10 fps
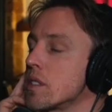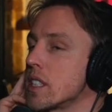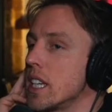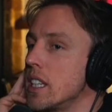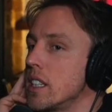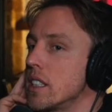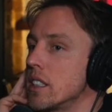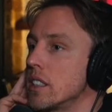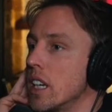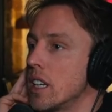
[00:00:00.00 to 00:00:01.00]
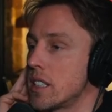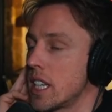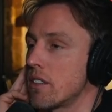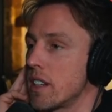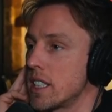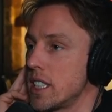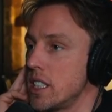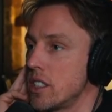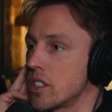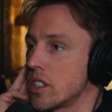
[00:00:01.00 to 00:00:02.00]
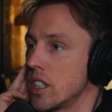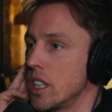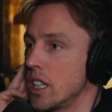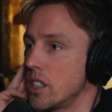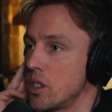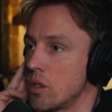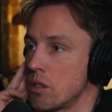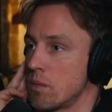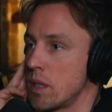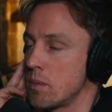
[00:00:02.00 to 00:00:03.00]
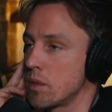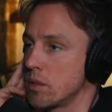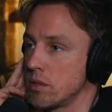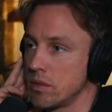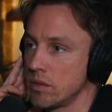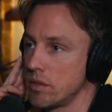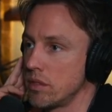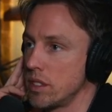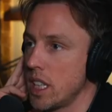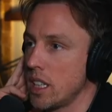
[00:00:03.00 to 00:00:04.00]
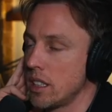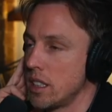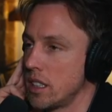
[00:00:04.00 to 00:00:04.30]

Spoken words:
were say 10 grand each, 200 people. Yeah.